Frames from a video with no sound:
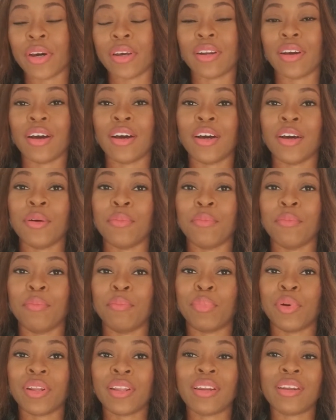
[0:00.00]
But
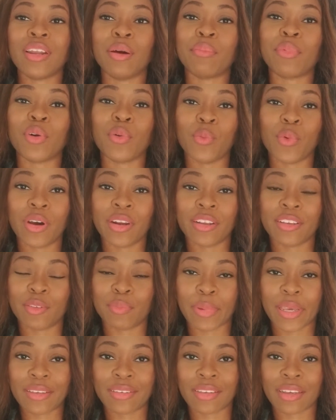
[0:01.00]
bullet number
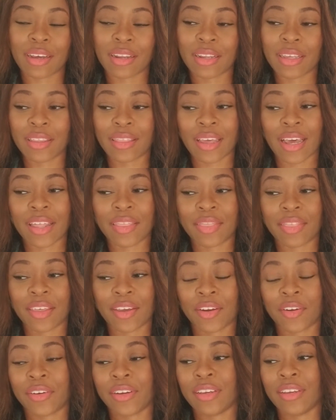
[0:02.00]
one is basically
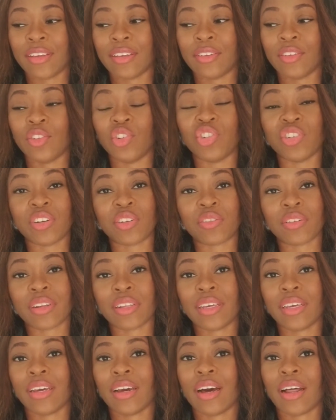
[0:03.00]
that there is
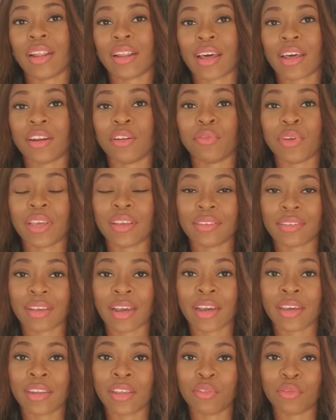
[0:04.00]
generally a lot of
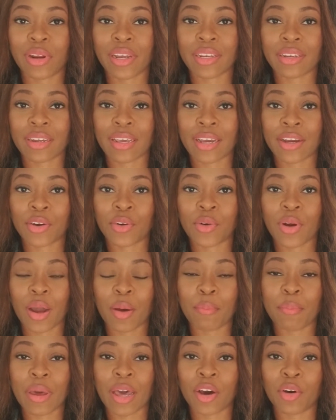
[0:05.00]
anxiety right
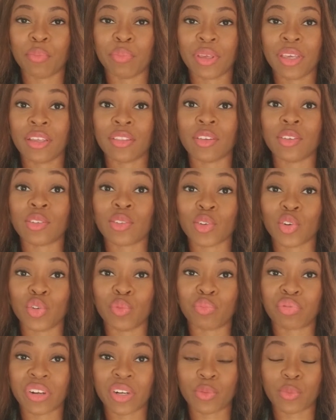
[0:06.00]
now about being the
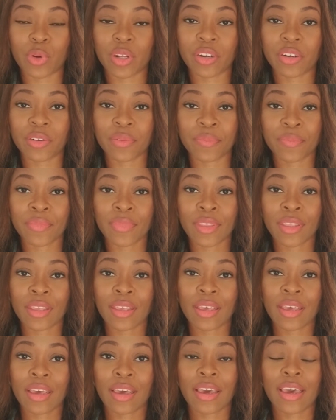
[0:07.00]
sole breadwinner.
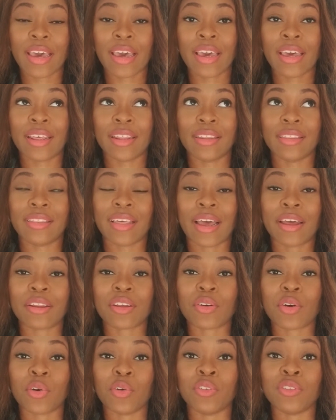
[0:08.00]
And
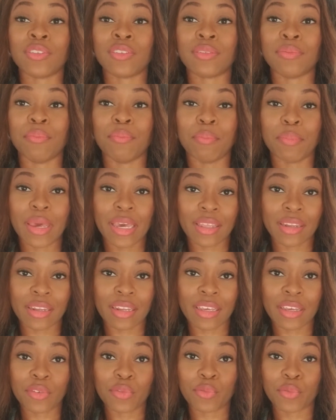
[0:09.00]
that goes
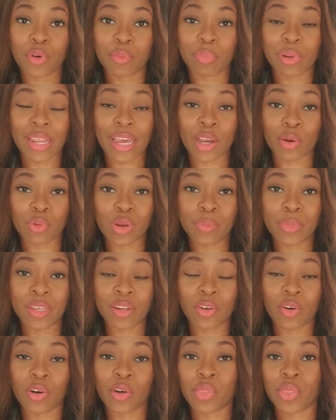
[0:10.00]
mainly for Black
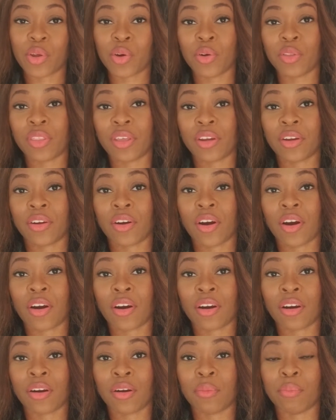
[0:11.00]
women, although
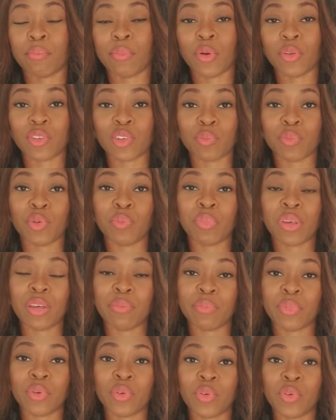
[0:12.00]
there are multiple
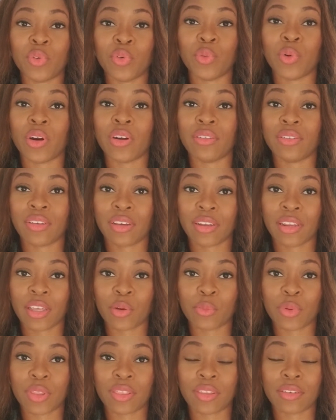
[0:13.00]
people who are
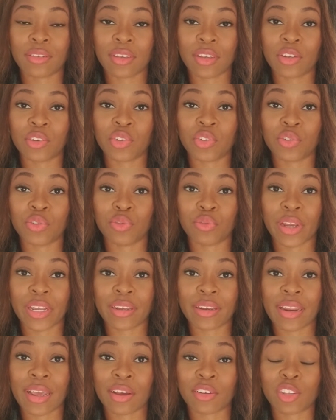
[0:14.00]
dealing with this issue
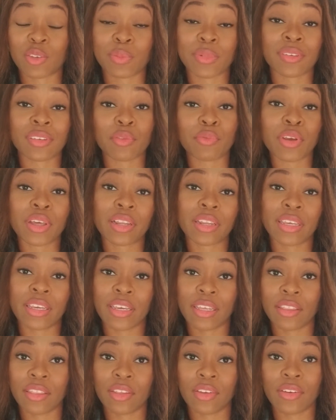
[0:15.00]
right now,
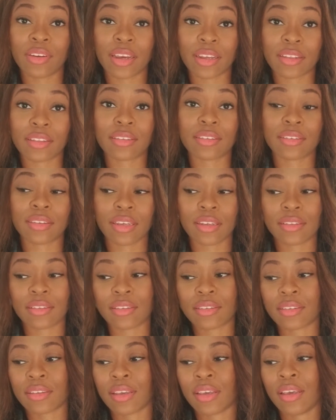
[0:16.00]
specifically in the United
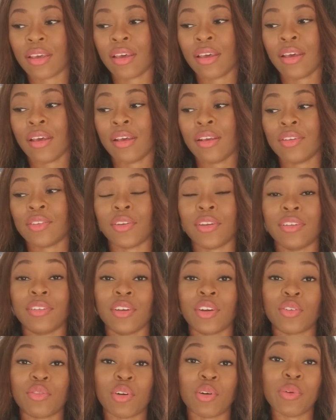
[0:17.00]
States. So
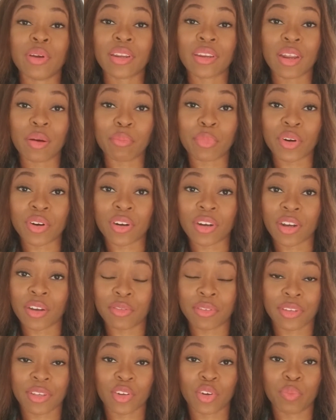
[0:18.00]
there's a growing
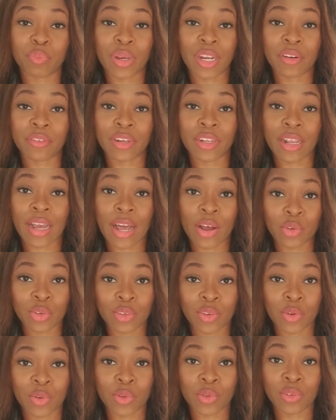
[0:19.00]
number of single parent
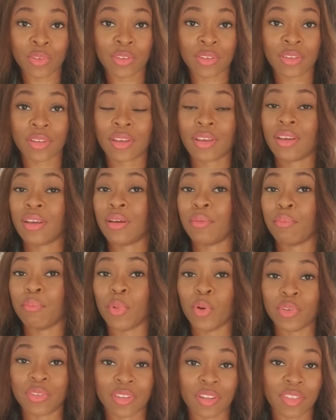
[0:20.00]
households,
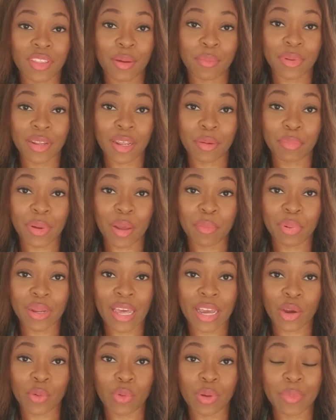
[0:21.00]
most of them led by
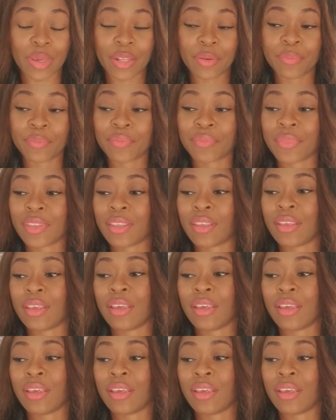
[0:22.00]
Black women.